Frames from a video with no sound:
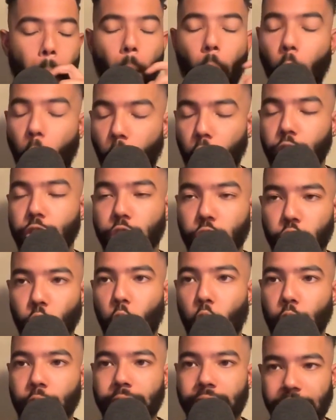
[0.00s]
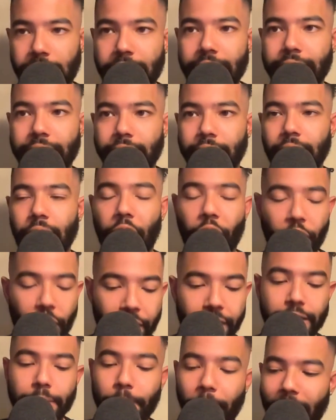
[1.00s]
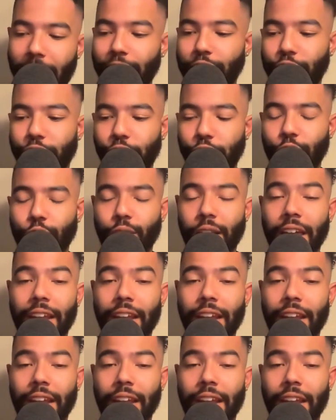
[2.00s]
all-star season this past year.